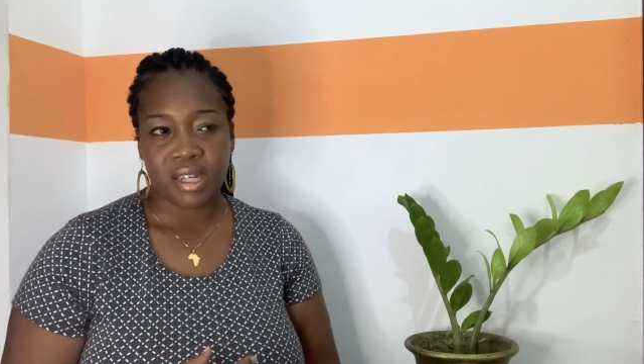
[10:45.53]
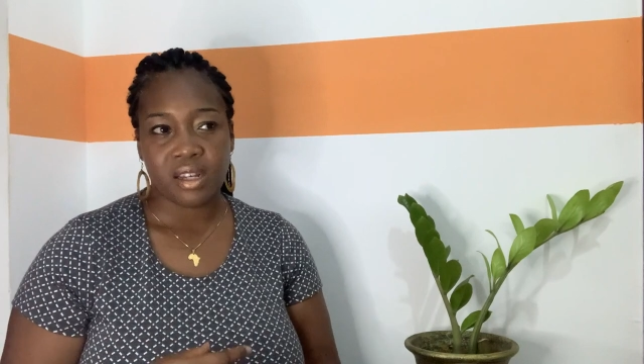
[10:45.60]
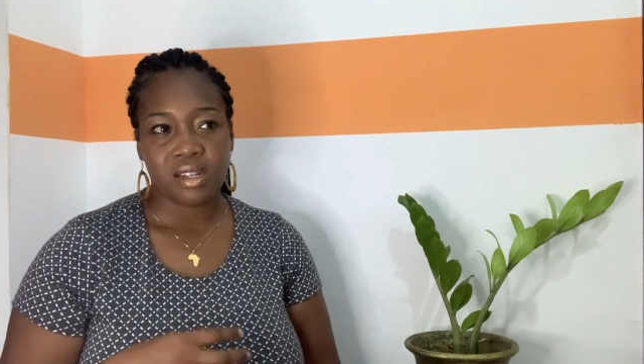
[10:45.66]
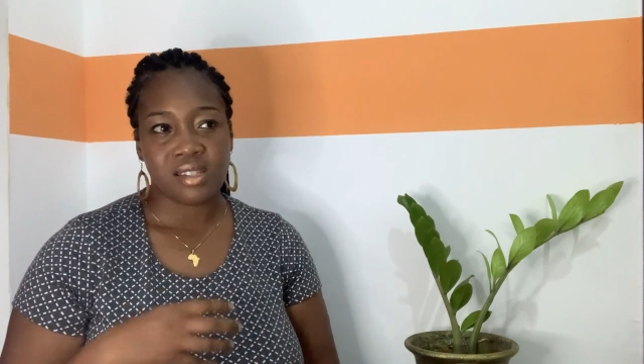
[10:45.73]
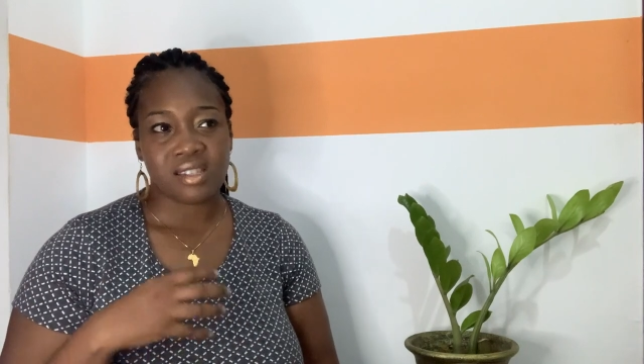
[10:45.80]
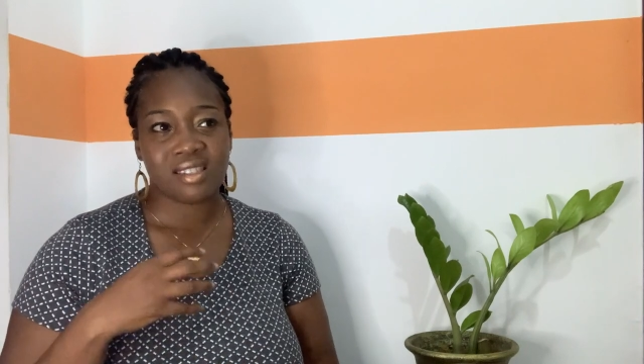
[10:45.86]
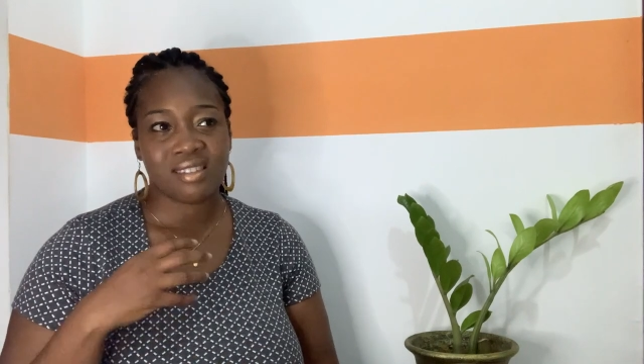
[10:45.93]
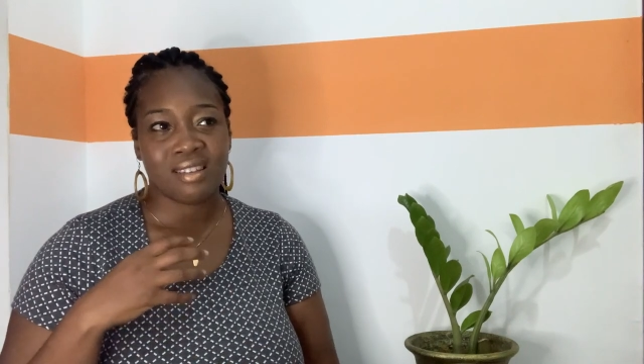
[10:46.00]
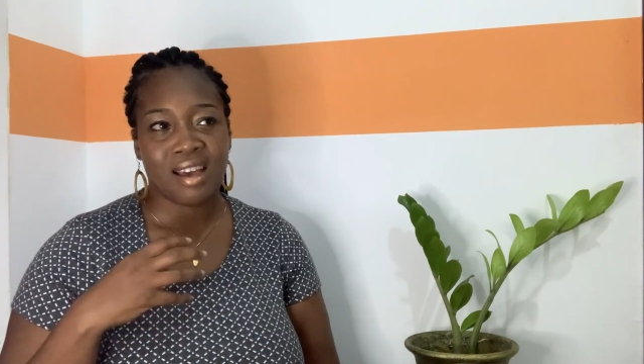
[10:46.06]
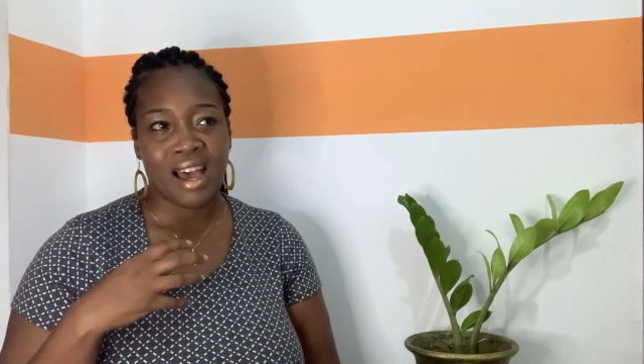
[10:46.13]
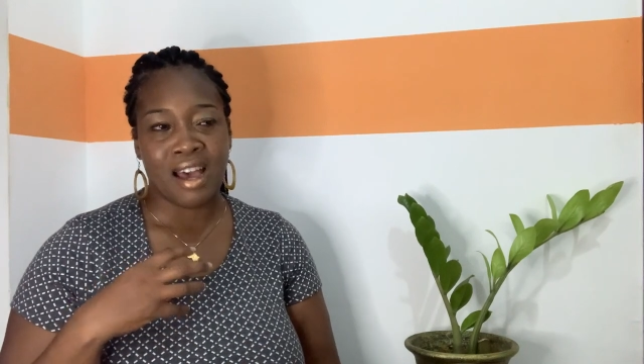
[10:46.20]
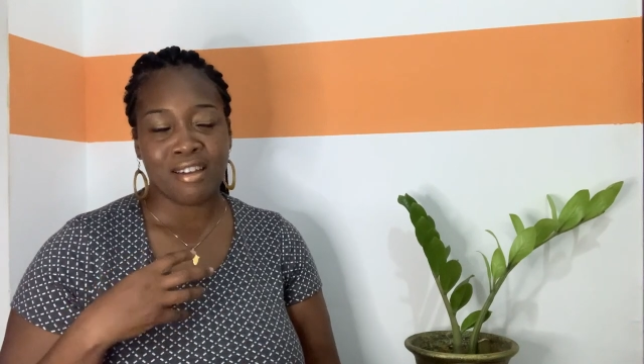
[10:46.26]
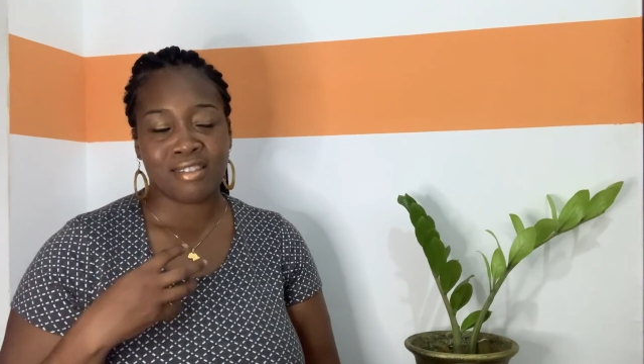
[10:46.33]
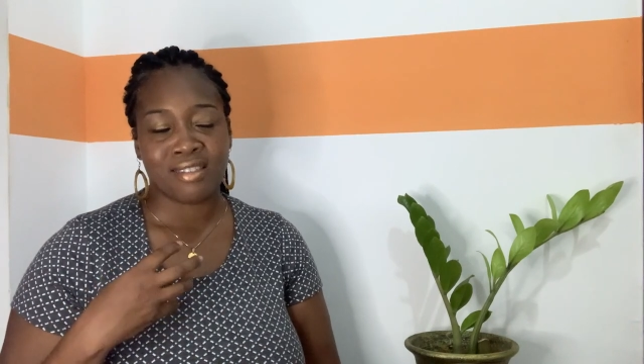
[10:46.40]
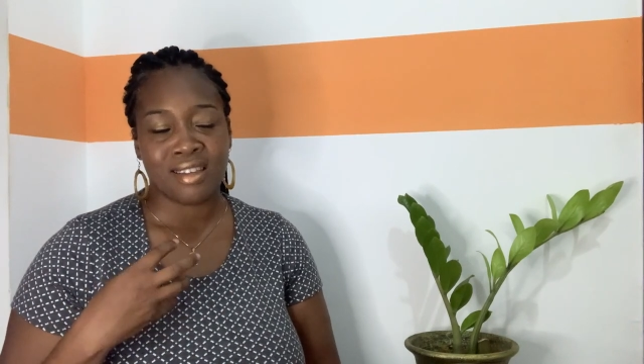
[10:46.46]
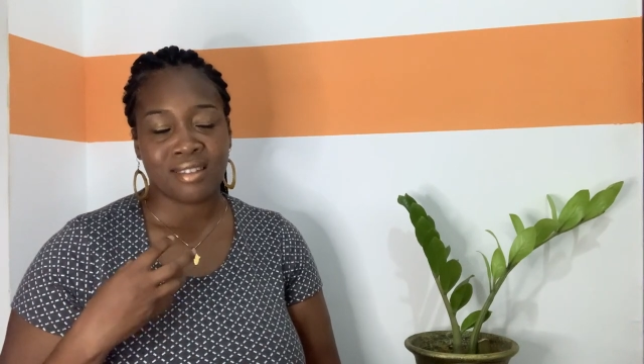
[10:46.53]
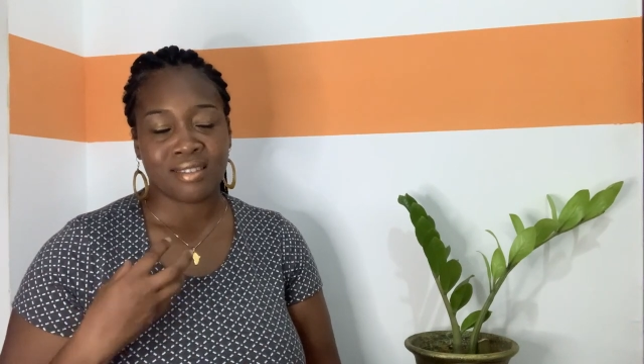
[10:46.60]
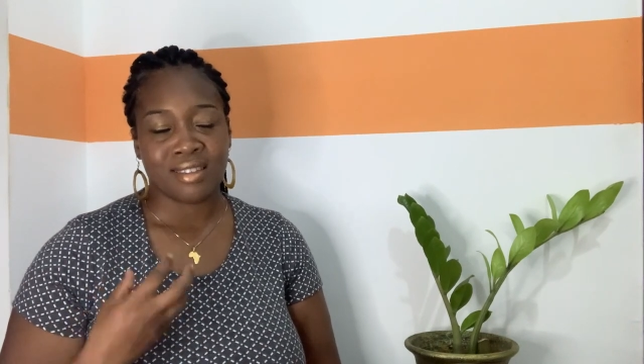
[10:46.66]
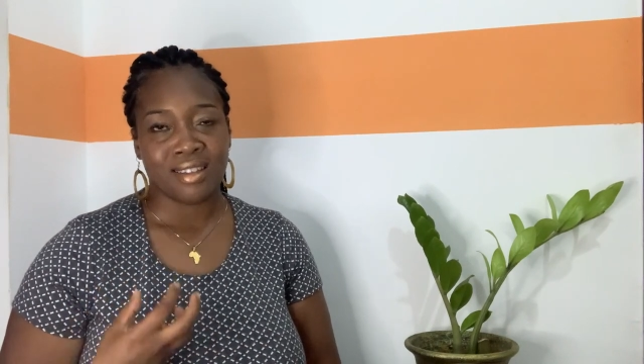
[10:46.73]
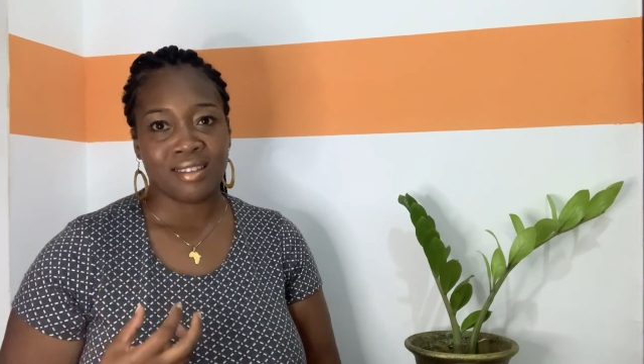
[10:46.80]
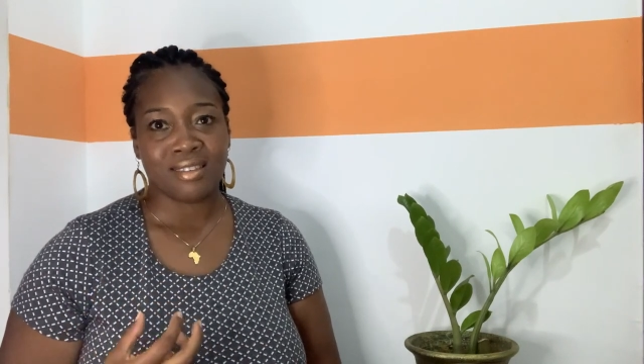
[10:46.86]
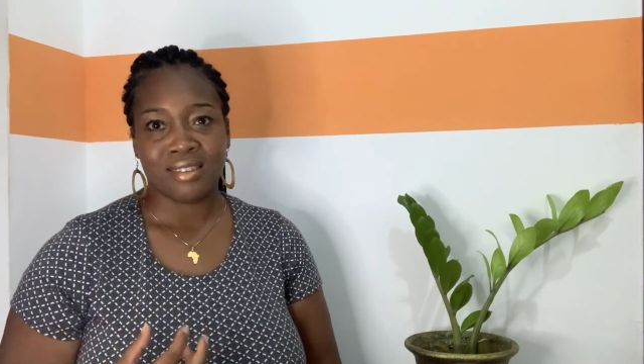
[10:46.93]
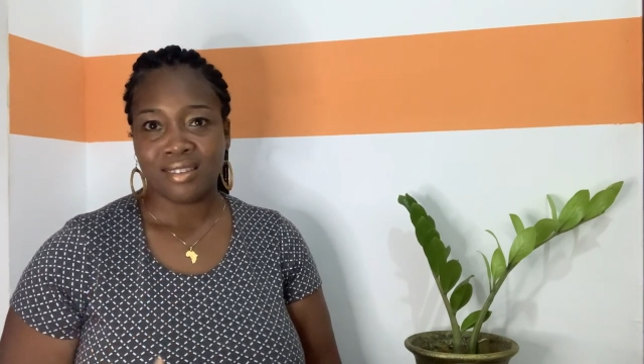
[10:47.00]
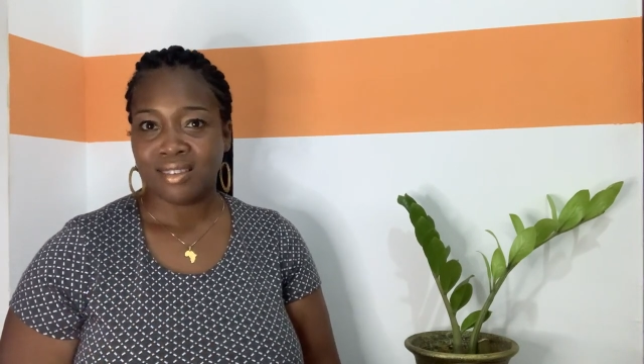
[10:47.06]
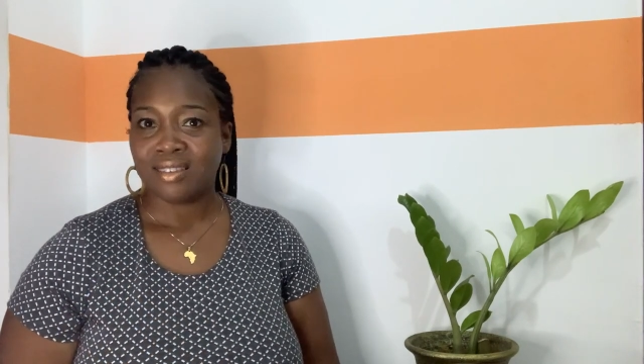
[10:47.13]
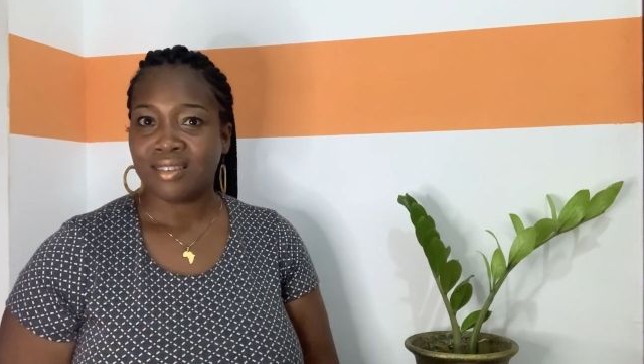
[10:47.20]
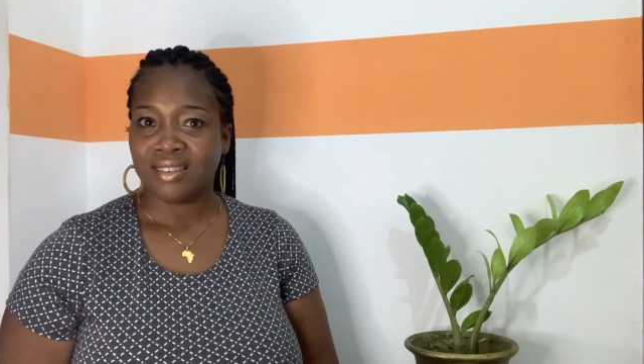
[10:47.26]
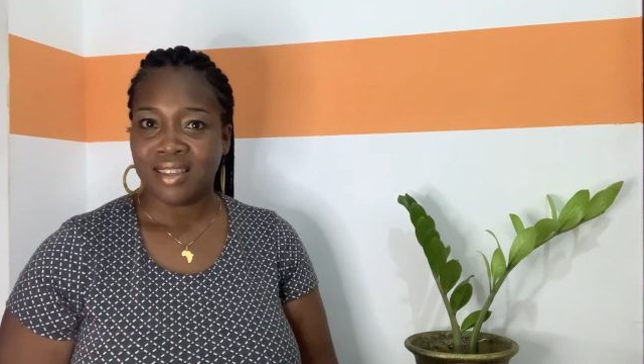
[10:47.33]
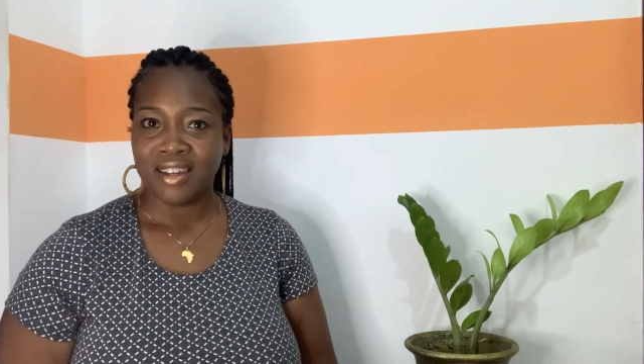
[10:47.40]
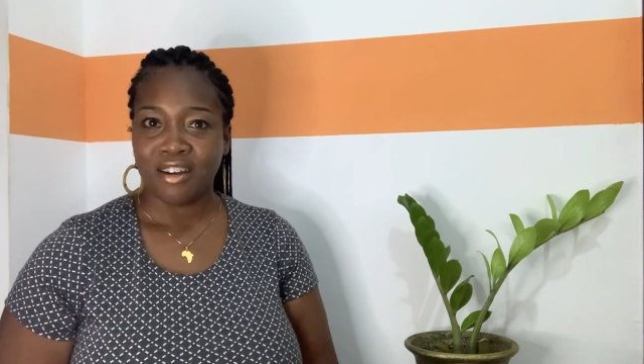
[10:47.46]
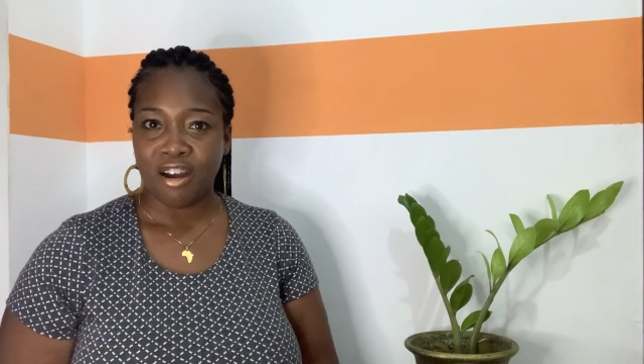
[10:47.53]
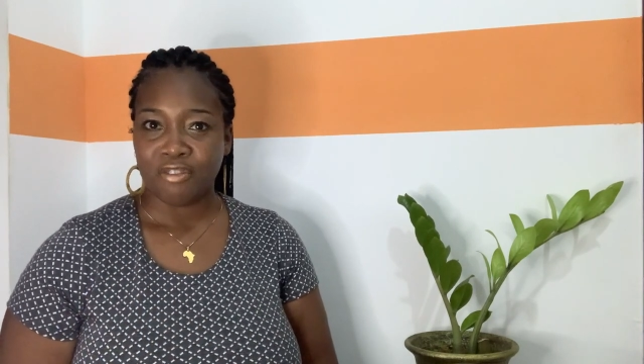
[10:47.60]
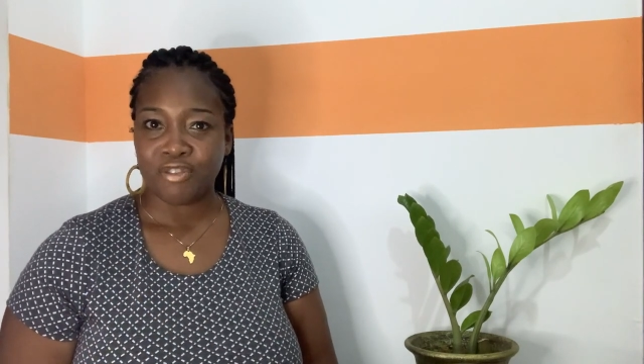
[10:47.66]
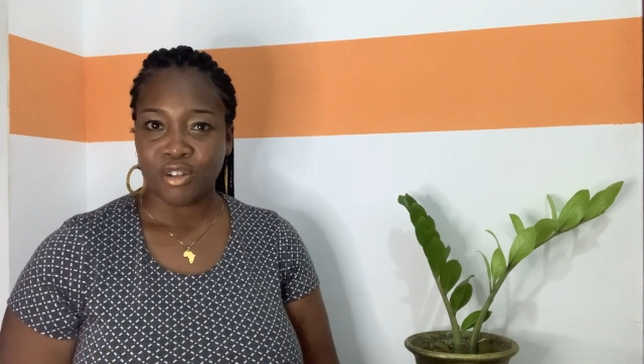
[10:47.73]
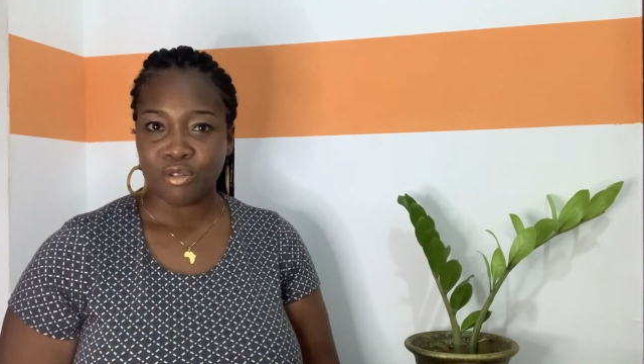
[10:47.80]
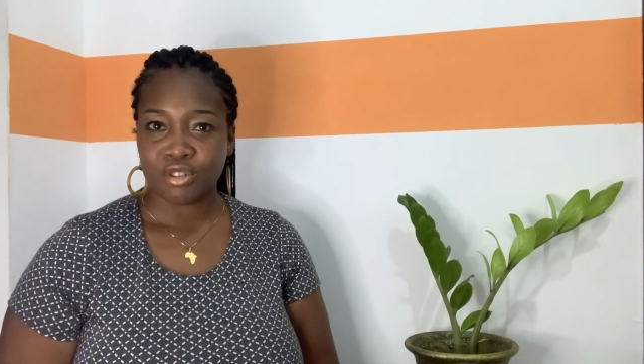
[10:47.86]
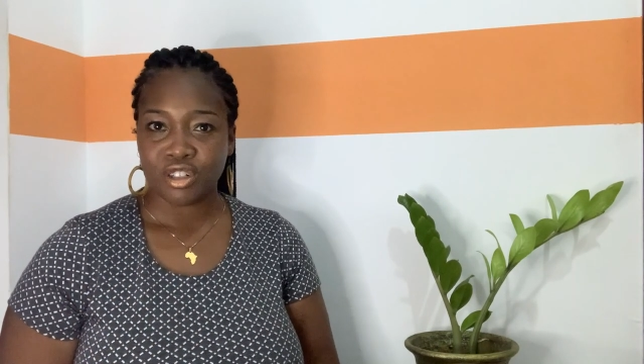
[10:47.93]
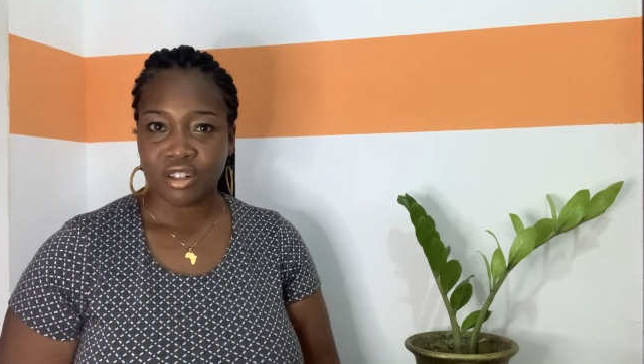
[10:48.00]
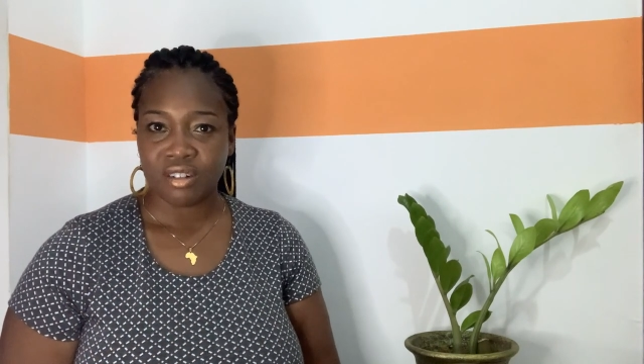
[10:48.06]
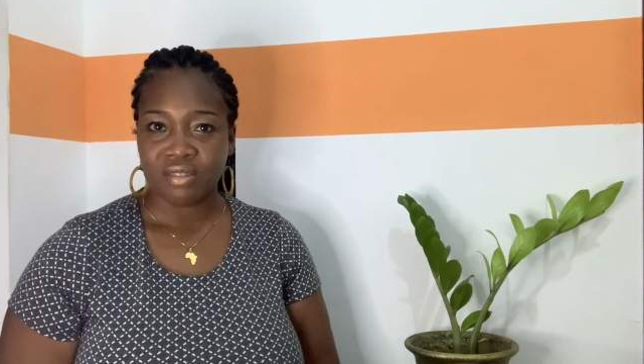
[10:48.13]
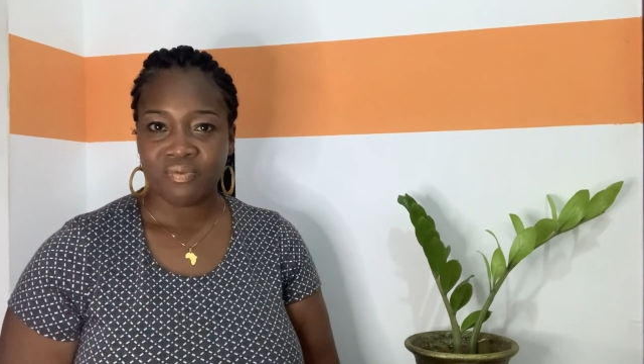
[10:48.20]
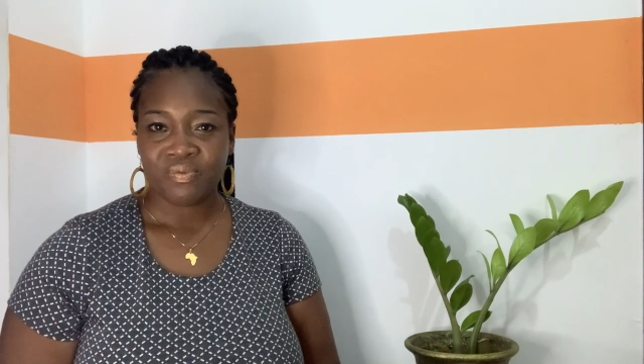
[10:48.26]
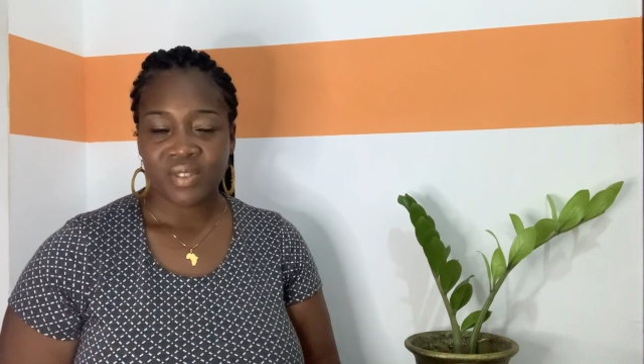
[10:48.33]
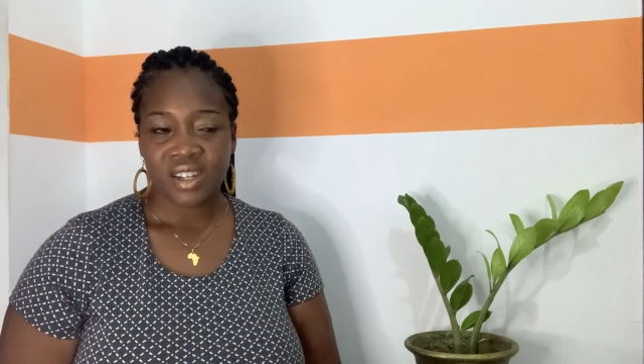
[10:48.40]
because I think that they're our future.